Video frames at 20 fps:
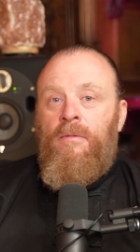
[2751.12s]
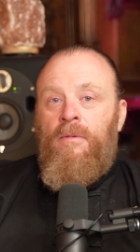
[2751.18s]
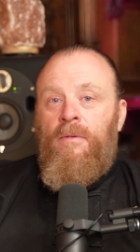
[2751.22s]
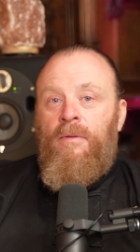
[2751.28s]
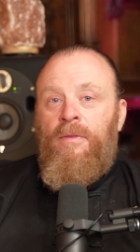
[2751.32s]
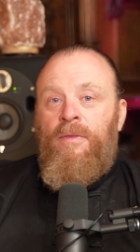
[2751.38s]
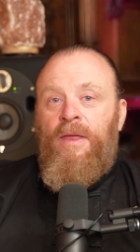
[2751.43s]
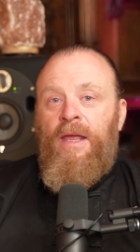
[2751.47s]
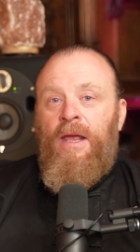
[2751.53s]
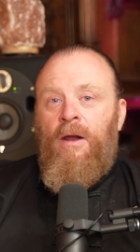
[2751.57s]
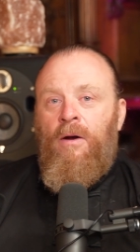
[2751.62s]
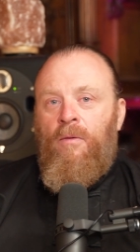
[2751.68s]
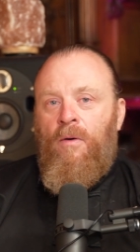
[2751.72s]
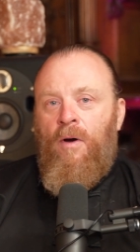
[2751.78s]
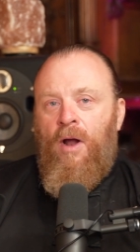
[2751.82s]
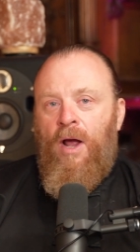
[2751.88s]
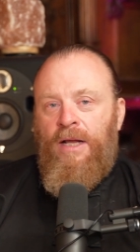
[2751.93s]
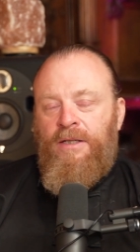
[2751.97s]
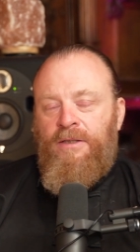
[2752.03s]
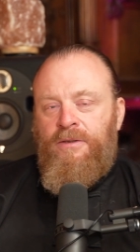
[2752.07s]

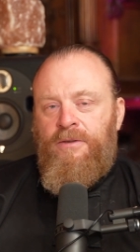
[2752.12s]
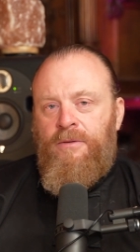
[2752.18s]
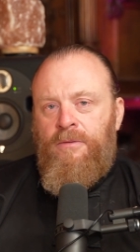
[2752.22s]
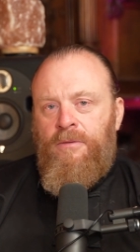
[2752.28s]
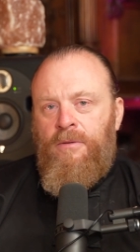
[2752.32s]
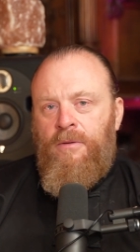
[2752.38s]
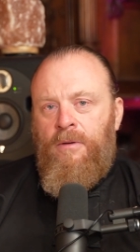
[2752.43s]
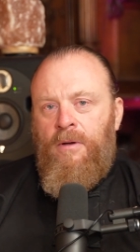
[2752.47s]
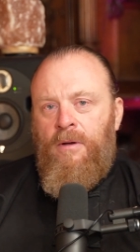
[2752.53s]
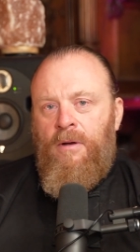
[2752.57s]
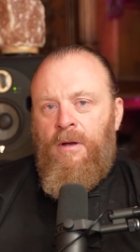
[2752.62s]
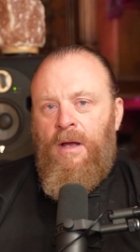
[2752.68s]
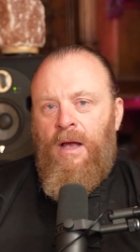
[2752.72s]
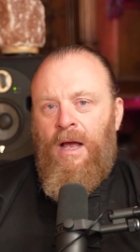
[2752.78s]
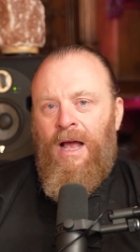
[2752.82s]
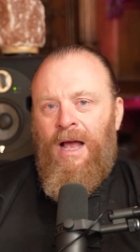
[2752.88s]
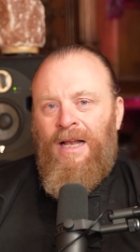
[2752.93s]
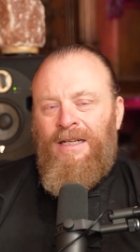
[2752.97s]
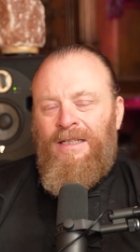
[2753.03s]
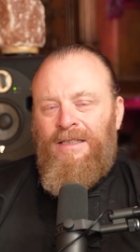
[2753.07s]
theorized
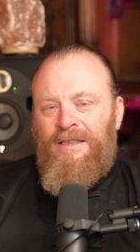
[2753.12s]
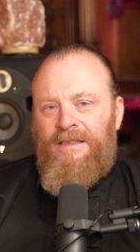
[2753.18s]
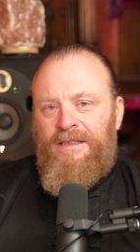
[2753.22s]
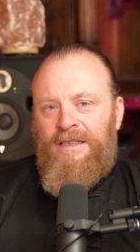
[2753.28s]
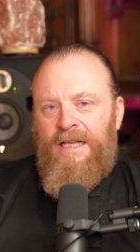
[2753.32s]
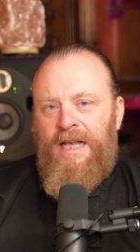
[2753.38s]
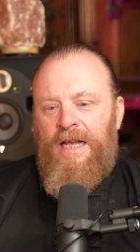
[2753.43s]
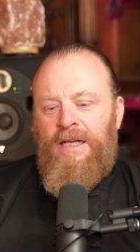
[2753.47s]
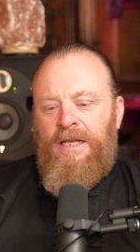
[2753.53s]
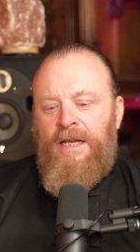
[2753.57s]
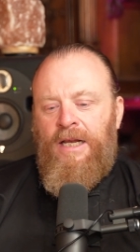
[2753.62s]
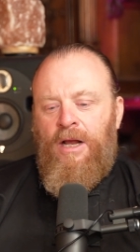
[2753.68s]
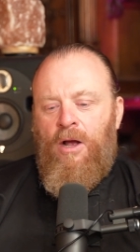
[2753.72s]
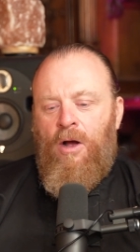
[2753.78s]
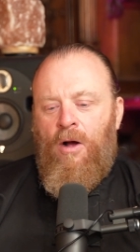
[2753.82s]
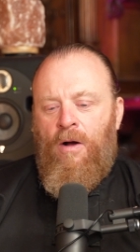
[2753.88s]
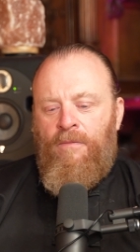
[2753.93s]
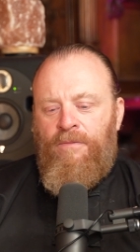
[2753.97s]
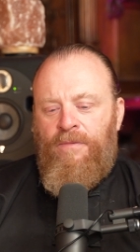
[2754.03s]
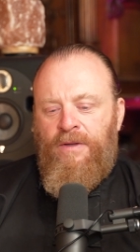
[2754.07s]
understanding
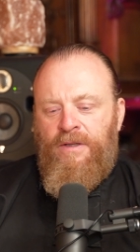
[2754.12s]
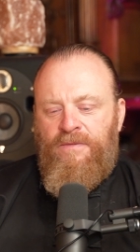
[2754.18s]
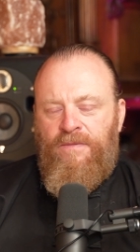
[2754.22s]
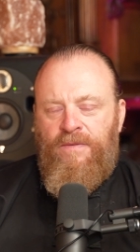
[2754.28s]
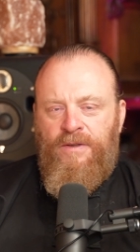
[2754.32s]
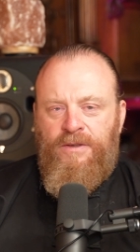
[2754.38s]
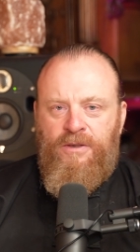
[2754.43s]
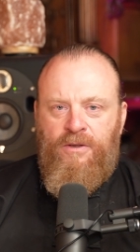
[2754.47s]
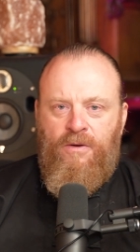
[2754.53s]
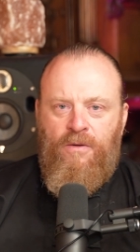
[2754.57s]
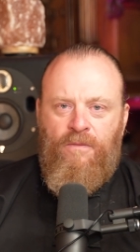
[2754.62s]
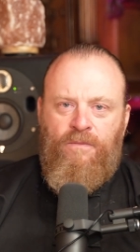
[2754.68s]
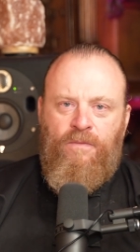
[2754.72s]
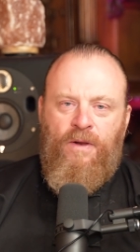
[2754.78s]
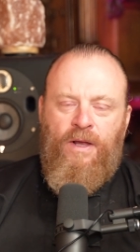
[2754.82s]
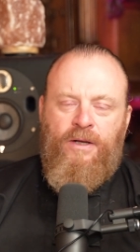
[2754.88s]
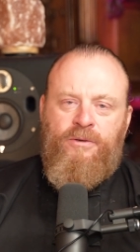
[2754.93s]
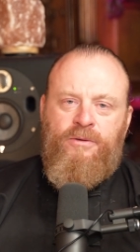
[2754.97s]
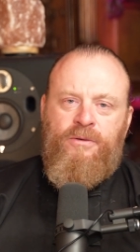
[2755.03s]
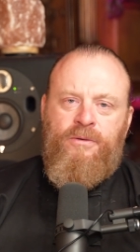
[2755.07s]
of this physical
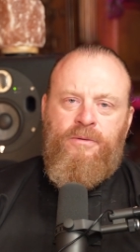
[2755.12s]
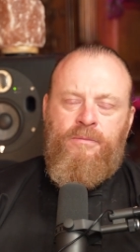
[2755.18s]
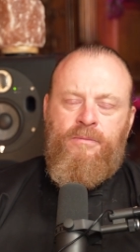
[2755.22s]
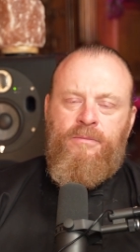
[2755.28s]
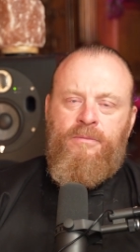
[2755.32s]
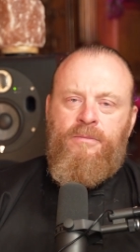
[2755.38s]
flesh.